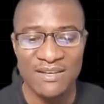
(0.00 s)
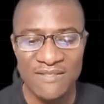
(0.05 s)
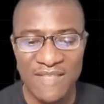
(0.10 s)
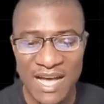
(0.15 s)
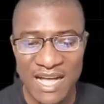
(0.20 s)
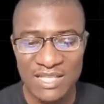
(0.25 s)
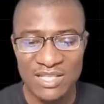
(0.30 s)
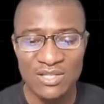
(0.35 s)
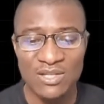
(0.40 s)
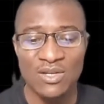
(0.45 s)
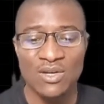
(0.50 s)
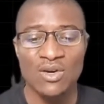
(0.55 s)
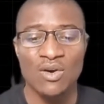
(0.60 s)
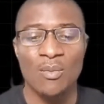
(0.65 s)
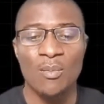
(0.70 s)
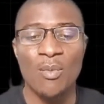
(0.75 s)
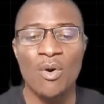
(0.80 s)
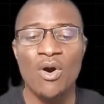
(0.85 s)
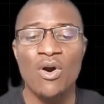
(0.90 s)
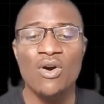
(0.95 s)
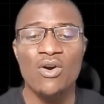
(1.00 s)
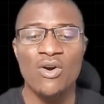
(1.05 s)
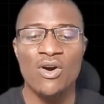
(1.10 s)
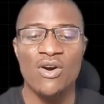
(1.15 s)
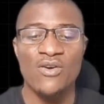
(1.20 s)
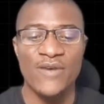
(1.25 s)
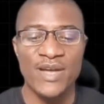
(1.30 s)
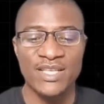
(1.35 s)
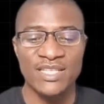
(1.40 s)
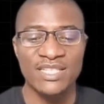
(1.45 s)
that more
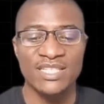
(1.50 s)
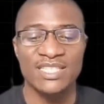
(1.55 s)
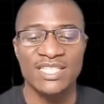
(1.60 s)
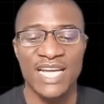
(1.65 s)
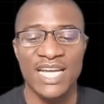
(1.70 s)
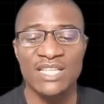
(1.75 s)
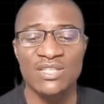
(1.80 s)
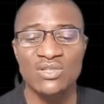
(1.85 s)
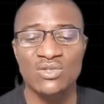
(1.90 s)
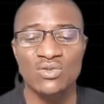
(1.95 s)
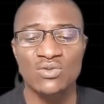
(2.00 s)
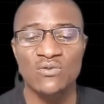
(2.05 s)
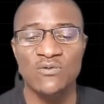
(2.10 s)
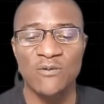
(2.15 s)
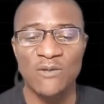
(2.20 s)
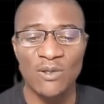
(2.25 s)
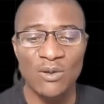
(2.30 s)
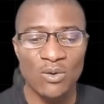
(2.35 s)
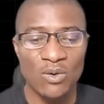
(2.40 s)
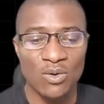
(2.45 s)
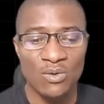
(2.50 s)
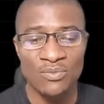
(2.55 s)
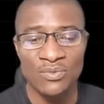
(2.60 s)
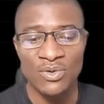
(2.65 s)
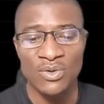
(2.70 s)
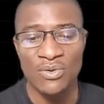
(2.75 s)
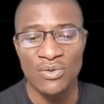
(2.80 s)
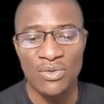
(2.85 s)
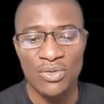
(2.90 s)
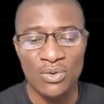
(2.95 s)
current tend to flow
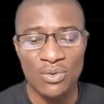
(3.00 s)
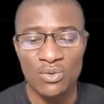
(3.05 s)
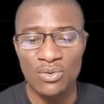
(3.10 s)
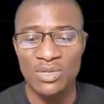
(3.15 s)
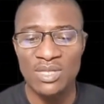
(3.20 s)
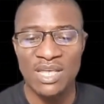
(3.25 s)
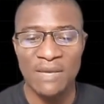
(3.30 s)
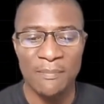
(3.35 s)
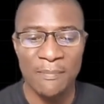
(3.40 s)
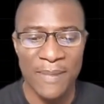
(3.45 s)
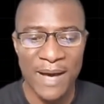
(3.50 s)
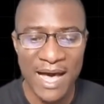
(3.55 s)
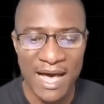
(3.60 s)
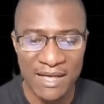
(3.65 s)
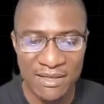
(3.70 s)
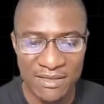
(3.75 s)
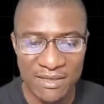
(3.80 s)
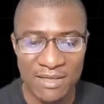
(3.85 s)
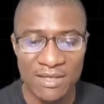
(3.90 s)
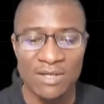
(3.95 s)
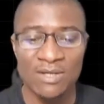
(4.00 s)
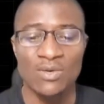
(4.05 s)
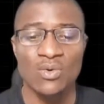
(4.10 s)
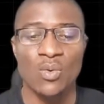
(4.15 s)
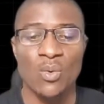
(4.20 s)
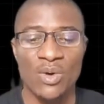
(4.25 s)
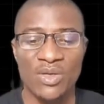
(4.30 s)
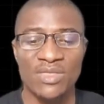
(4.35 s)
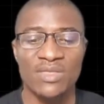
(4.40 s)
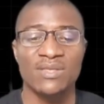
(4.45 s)
through the path
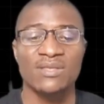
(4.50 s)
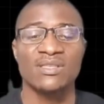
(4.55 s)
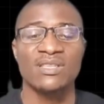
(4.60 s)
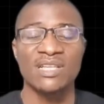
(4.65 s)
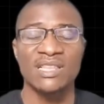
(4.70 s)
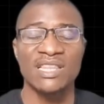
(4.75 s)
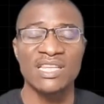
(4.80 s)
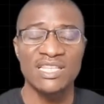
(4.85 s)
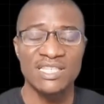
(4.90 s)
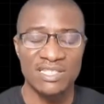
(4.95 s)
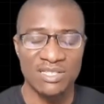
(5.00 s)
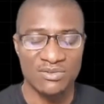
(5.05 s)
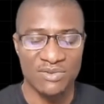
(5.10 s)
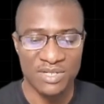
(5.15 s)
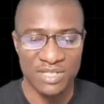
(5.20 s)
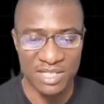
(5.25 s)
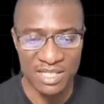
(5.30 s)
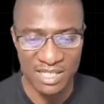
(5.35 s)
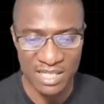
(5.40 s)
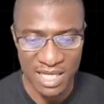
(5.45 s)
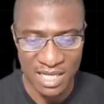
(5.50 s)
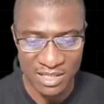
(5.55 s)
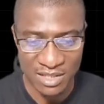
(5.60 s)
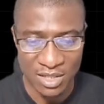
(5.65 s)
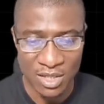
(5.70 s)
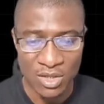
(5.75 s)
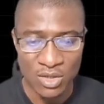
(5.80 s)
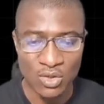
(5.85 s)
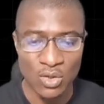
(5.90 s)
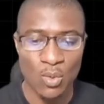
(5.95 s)
with the least resistance.
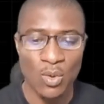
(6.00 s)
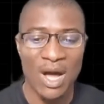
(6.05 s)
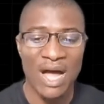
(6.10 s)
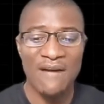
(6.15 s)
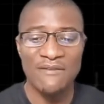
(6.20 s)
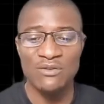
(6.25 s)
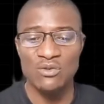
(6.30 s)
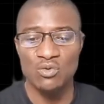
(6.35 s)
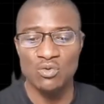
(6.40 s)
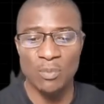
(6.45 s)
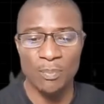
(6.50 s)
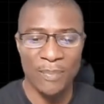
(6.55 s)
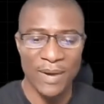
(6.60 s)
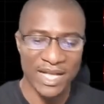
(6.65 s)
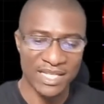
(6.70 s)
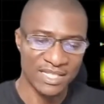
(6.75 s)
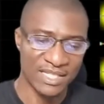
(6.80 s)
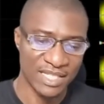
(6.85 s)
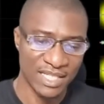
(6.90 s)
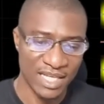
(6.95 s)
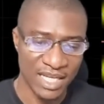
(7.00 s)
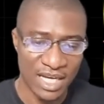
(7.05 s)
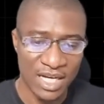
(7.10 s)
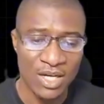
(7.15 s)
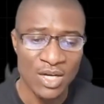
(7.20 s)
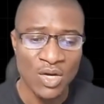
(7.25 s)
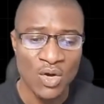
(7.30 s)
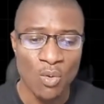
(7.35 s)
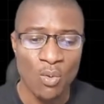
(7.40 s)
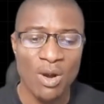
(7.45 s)
So we have two paths
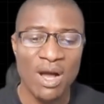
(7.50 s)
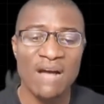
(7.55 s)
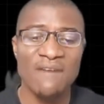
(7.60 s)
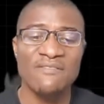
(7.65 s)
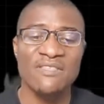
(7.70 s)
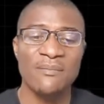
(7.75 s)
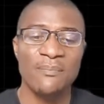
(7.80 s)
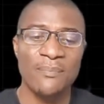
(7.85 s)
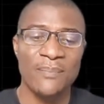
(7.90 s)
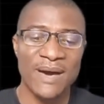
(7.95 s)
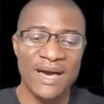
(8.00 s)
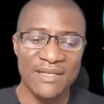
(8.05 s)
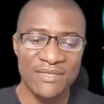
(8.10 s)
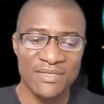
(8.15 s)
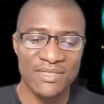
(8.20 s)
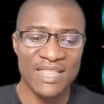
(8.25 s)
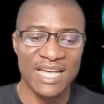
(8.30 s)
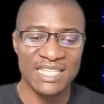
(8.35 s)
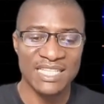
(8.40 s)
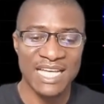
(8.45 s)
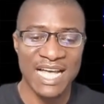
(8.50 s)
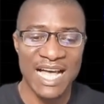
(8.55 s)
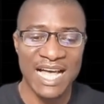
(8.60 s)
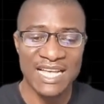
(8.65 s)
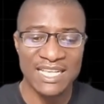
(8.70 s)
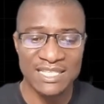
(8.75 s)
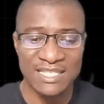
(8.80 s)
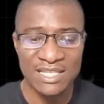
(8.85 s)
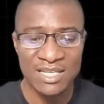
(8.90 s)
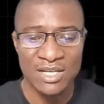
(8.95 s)
here. We have the path that
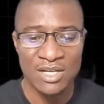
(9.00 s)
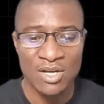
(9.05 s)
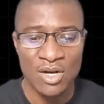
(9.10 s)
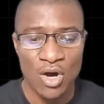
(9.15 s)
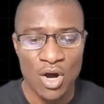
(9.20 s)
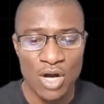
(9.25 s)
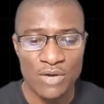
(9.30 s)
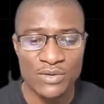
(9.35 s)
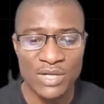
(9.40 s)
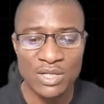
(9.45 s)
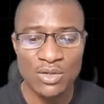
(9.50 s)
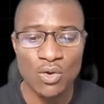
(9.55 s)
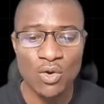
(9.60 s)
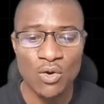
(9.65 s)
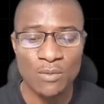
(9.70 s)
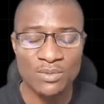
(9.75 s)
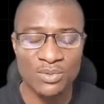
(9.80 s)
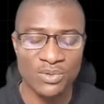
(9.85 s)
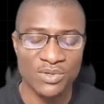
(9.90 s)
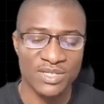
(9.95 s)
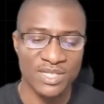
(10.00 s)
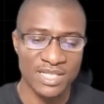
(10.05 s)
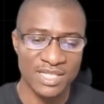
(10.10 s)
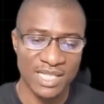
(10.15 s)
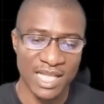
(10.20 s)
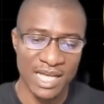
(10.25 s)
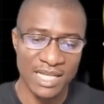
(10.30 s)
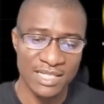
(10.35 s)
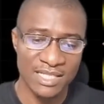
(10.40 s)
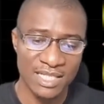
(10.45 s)
has 100 ohms
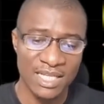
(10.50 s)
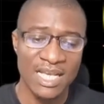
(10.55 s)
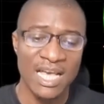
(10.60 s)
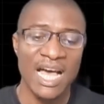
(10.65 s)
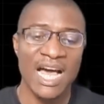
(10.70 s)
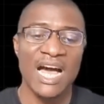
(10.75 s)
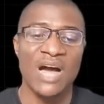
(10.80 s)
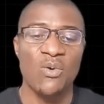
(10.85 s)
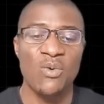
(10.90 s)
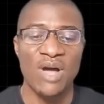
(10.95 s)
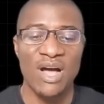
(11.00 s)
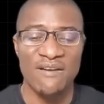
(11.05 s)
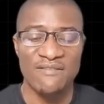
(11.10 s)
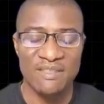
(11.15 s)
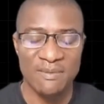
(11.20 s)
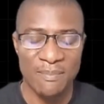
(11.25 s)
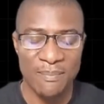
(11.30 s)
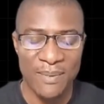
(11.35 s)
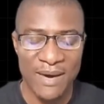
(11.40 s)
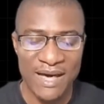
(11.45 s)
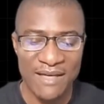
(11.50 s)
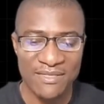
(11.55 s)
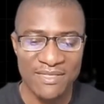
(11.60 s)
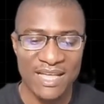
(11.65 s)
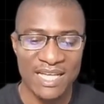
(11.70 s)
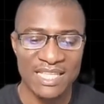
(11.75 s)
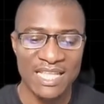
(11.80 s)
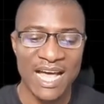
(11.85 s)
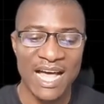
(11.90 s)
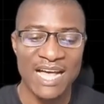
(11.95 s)
resistance and we have the path
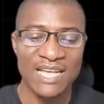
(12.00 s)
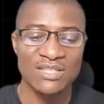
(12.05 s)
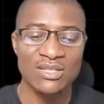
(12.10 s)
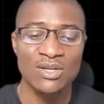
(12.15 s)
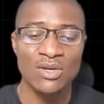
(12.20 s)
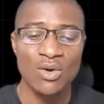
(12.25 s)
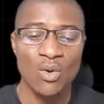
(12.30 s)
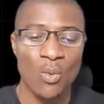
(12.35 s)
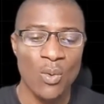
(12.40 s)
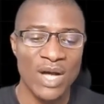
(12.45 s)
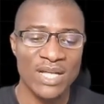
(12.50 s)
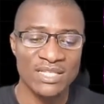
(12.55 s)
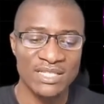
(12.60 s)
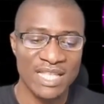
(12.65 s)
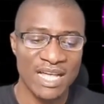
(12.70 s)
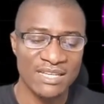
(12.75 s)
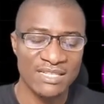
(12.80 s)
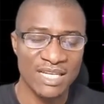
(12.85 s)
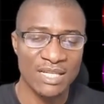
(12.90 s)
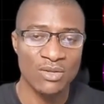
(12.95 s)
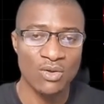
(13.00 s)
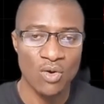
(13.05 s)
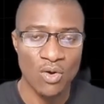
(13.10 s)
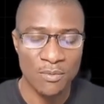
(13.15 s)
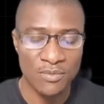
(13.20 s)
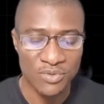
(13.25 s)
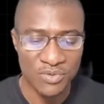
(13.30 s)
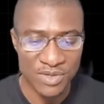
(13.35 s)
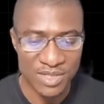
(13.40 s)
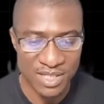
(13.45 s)
that has 1000
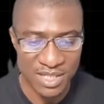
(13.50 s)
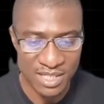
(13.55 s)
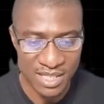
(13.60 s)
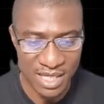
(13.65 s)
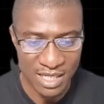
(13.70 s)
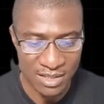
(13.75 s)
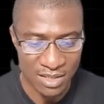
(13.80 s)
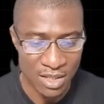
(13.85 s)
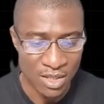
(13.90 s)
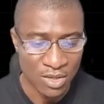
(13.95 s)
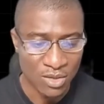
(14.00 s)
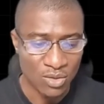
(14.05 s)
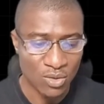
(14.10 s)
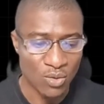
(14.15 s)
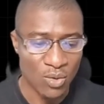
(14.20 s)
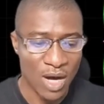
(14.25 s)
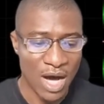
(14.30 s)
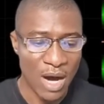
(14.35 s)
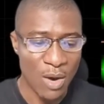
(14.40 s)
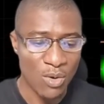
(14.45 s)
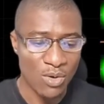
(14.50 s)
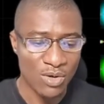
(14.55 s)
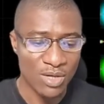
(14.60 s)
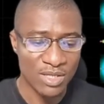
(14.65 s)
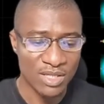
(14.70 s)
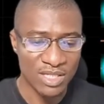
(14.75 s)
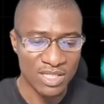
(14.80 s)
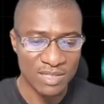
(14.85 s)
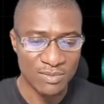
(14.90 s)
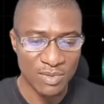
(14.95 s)
ohms resistance. So I'll
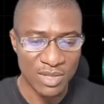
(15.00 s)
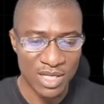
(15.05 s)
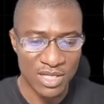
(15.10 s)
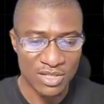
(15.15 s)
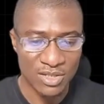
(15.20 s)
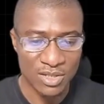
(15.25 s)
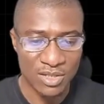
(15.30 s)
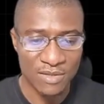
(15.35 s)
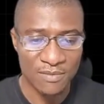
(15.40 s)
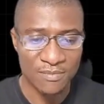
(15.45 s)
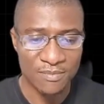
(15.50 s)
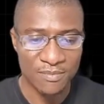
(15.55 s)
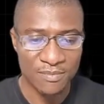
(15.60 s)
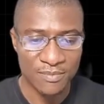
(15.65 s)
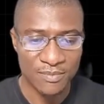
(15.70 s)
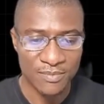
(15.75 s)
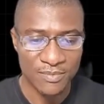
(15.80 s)
run the simulation